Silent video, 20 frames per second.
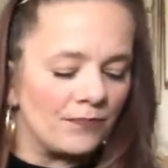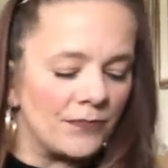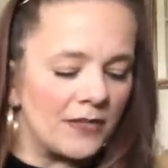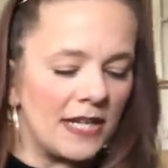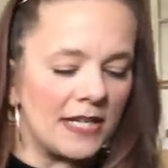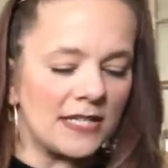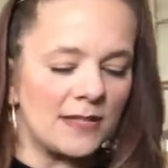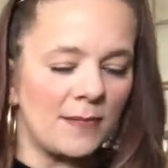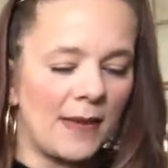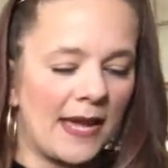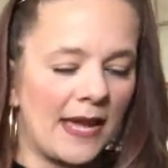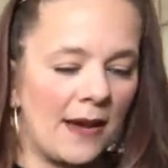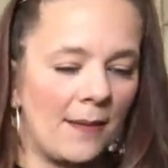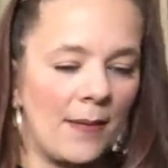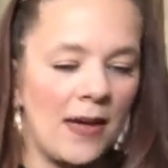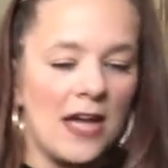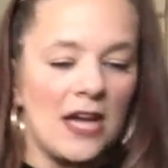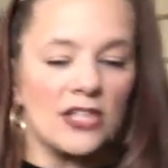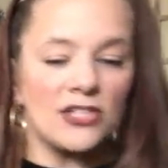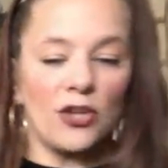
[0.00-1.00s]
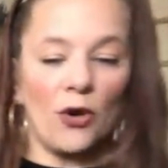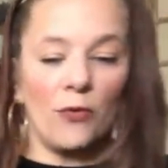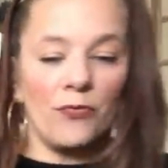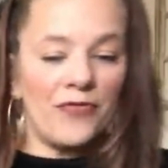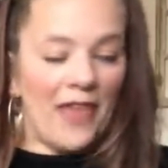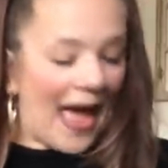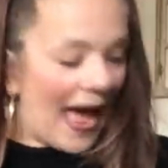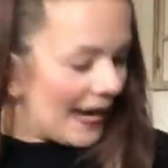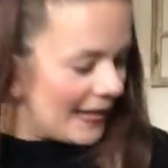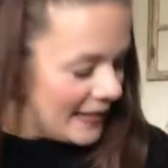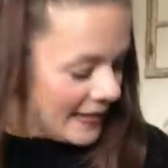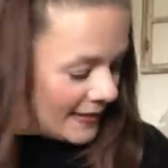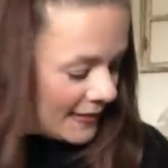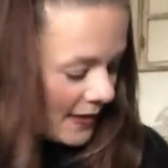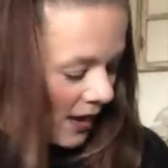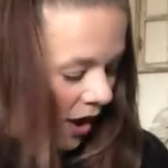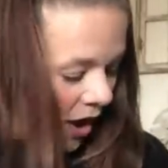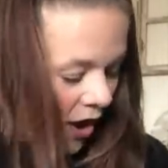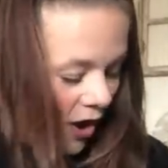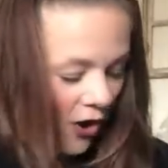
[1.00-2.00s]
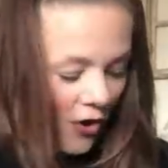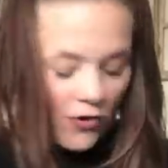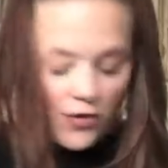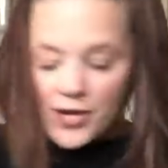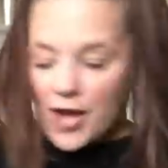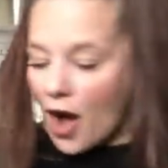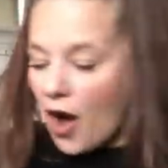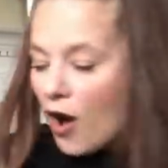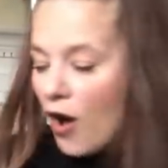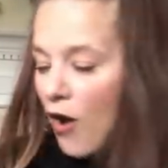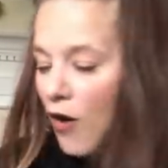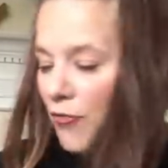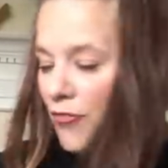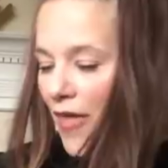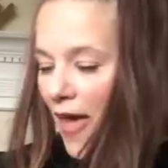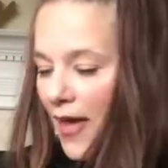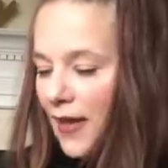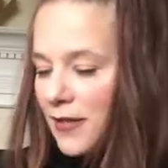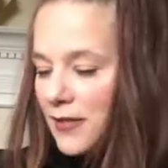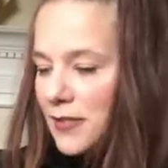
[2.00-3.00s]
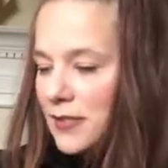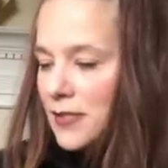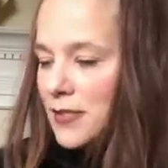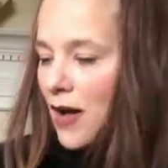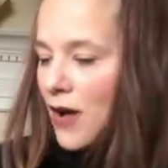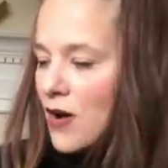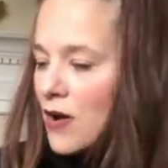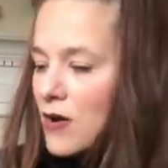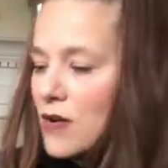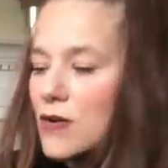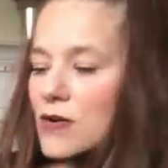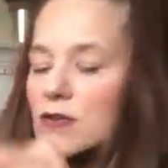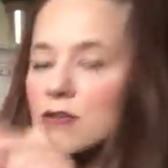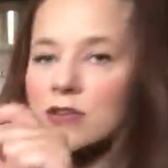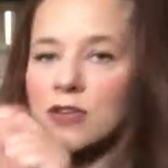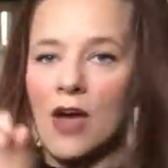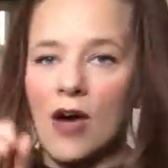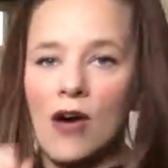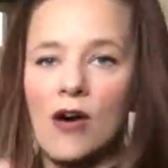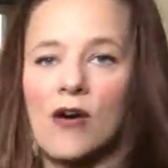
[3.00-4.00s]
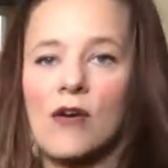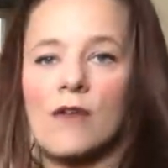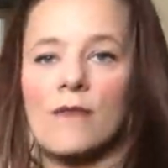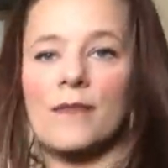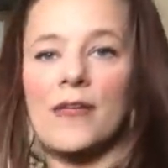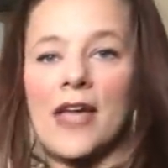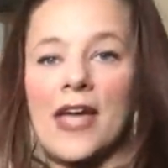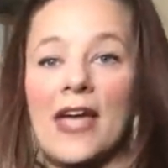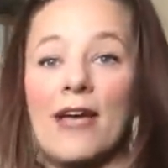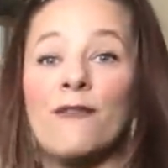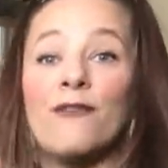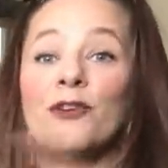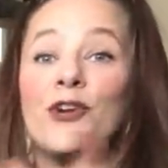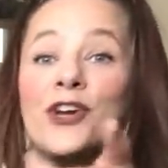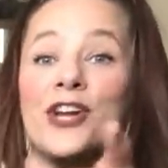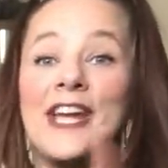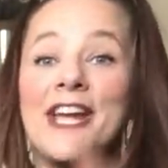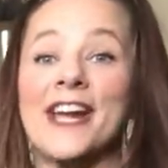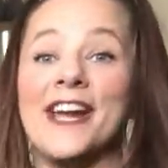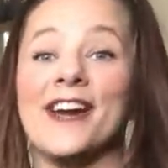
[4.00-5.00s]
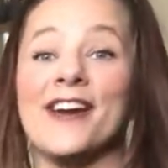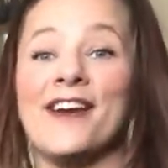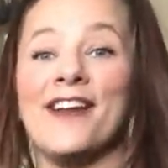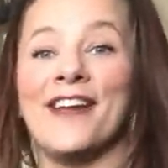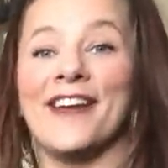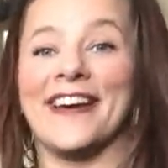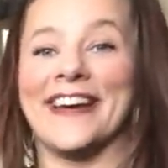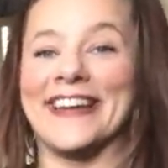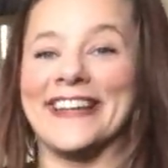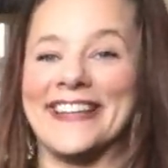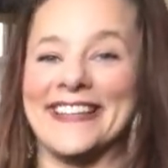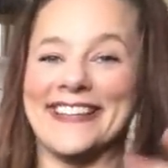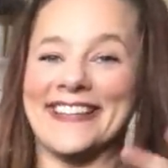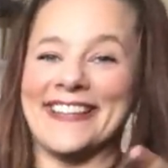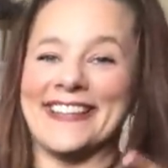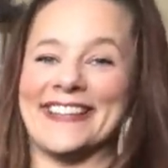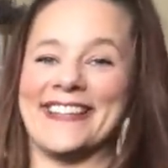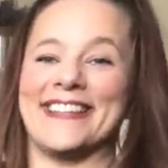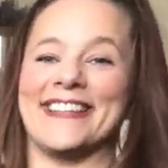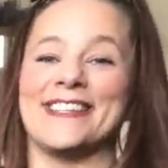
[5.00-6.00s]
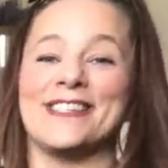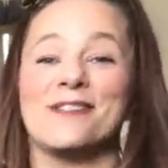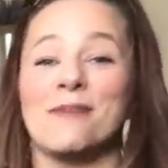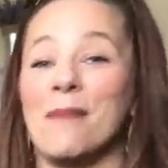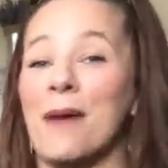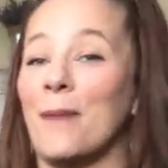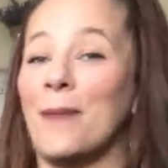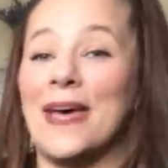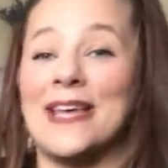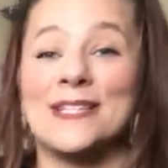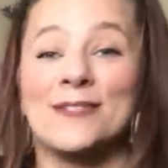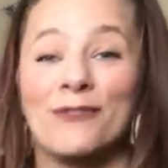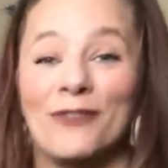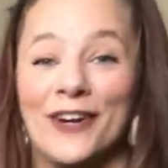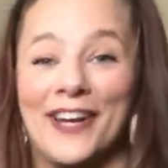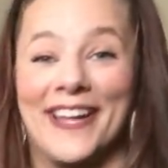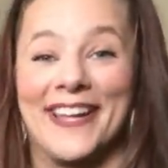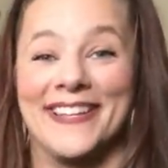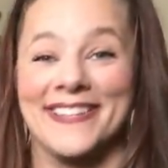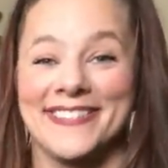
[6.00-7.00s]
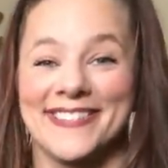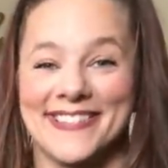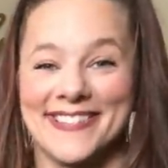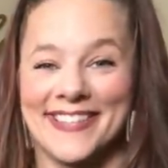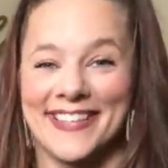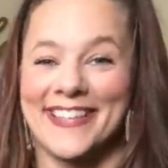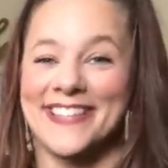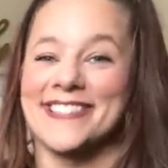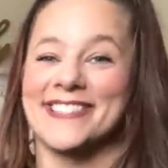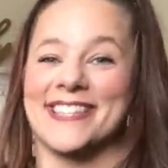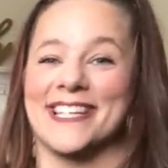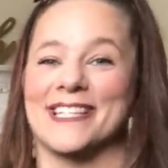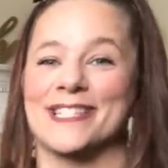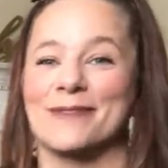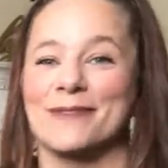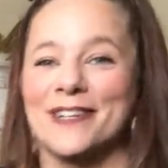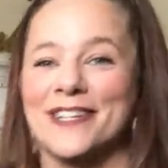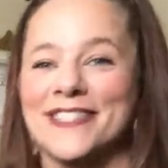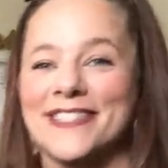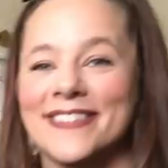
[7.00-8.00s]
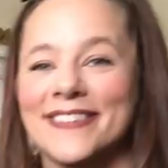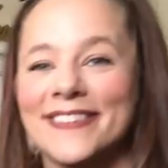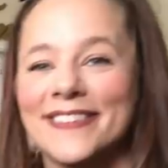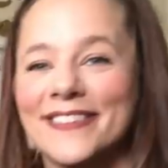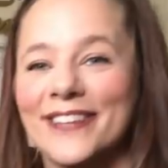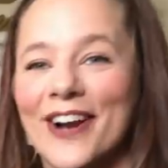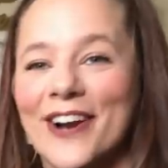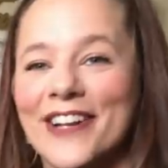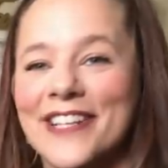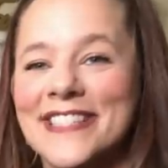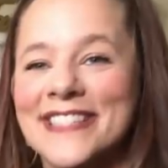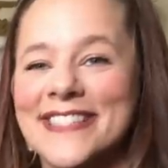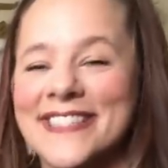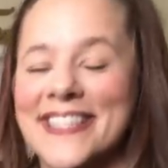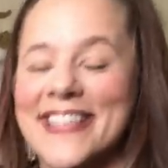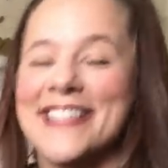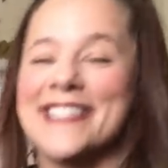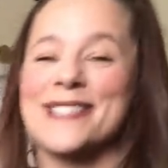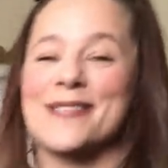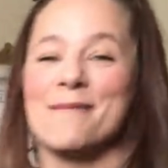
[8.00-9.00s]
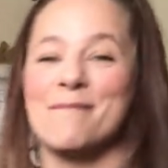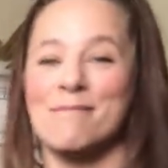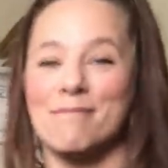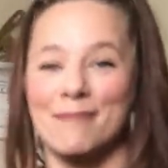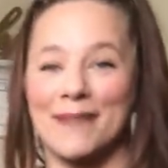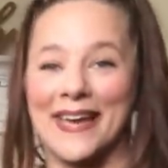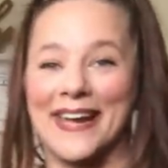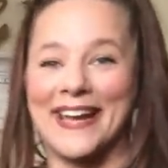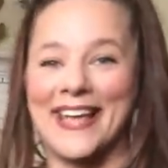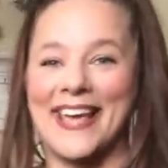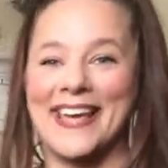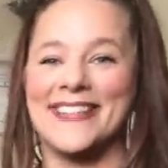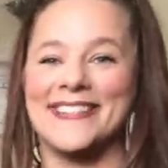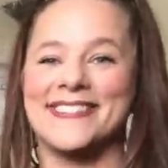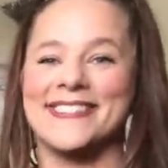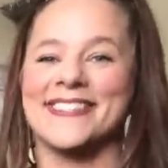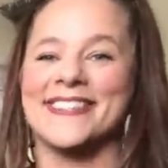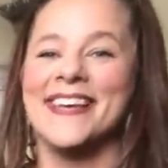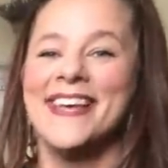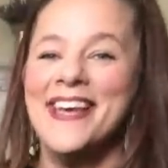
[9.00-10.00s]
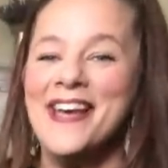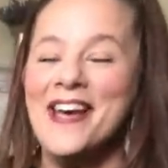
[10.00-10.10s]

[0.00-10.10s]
Yes, ma'am. So that is all, y'all. That is all, y'all. If you're here, you're my best friends because this was 36 minutes.